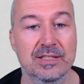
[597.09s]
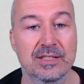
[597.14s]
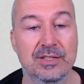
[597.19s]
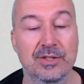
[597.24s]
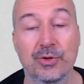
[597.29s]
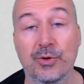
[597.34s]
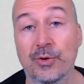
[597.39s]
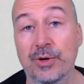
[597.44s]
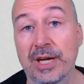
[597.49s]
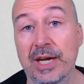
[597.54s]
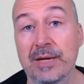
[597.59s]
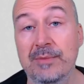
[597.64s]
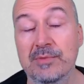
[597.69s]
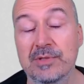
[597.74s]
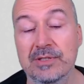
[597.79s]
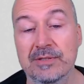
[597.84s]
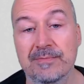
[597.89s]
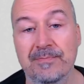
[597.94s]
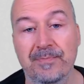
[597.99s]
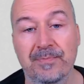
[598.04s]
in your games,
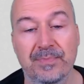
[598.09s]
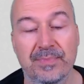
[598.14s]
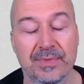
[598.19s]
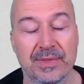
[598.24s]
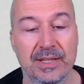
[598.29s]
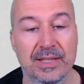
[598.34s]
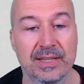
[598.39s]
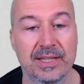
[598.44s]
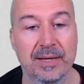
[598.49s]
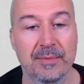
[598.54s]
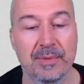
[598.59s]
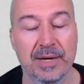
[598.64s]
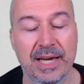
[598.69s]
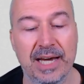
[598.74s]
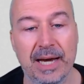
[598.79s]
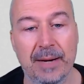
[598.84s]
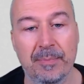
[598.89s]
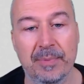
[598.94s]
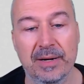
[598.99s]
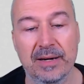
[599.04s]
that they may
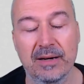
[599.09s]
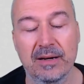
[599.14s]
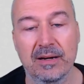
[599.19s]
happen,